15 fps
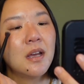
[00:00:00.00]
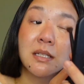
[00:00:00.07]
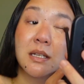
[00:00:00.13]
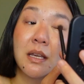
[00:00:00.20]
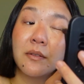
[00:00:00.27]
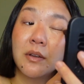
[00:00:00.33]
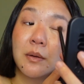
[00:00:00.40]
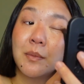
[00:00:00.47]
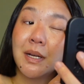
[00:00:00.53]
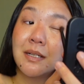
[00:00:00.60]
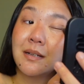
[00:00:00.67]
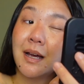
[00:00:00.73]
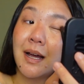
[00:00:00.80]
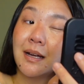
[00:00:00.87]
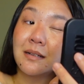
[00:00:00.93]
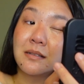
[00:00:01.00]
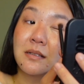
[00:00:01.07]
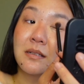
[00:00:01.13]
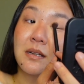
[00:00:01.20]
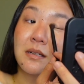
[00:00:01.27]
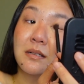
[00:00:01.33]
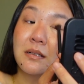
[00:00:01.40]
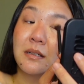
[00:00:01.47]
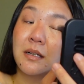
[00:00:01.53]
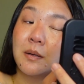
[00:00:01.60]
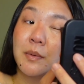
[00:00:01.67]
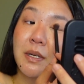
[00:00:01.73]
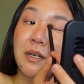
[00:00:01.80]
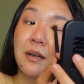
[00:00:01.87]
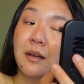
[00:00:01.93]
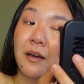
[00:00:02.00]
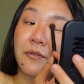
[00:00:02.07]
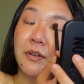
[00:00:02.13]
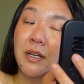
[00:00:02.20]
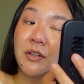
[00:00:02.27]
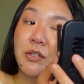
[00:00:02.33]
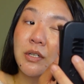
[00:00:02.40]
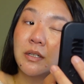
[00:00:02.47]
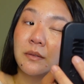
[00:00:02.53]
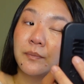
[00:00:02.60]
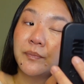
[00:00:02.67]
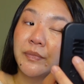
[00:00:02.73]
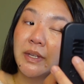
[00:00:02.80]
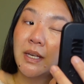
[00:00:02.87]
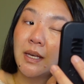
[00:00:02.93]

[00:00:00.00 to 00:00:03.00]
It's giving my eyes just a little bit of definition.